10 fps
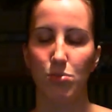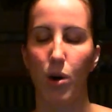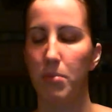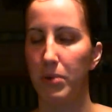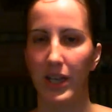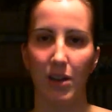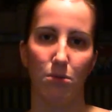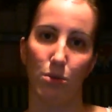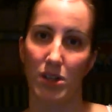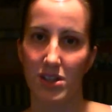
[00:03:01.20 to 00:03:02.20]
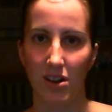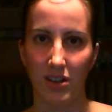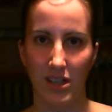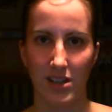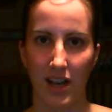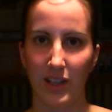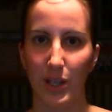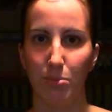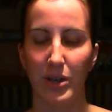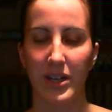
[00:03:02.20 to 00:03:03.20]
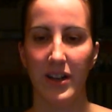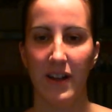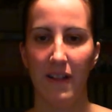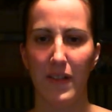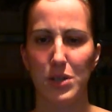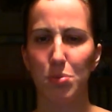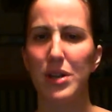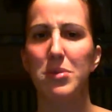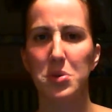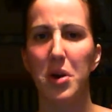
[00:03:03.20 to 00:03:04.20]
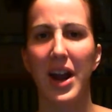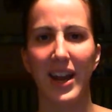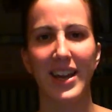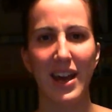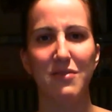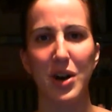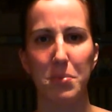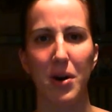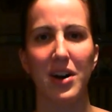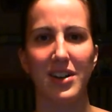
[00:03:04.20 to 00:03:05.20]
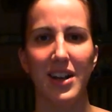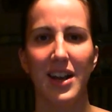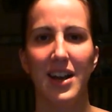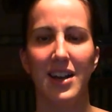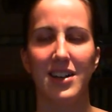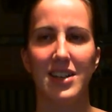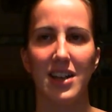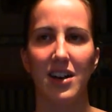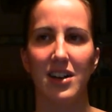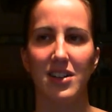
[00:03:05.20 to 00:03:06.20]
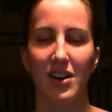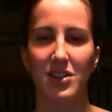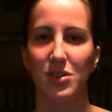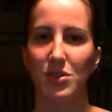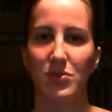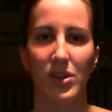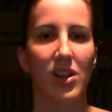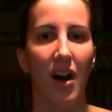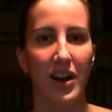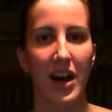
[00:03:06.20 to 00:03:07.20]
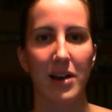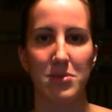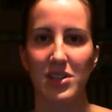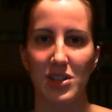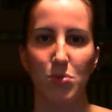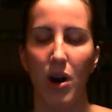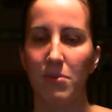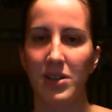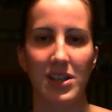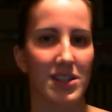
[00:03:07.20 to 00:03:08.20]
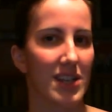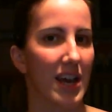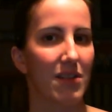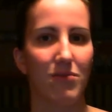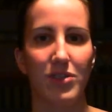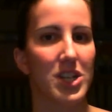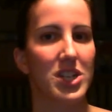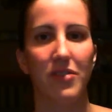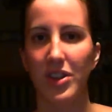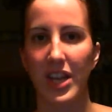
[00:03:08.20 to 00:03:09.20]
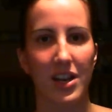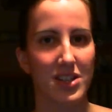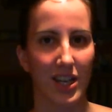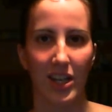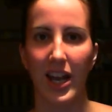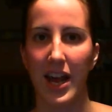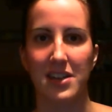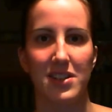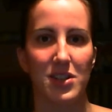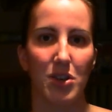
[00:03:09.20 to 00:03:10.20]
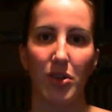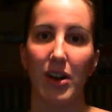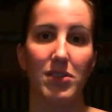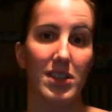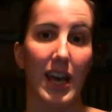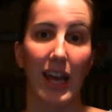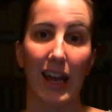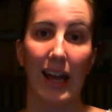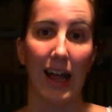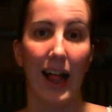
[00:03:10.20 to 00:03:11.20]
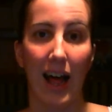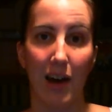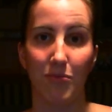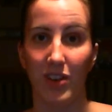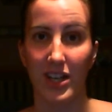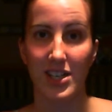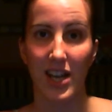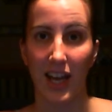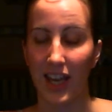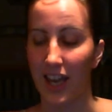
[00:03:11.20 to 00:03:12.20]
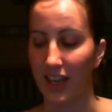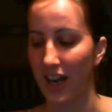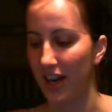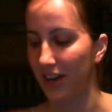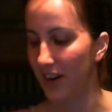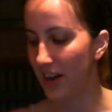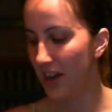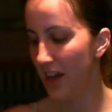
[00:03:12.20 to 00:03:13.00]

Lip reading: swamp. I can't remember what it's called exactly, but that's pretty much where I gave up on Dark Souls for a long time, is the swamp, because I had finished everything else I could get access to, and I was like, I'm fucked. I can't get out of here.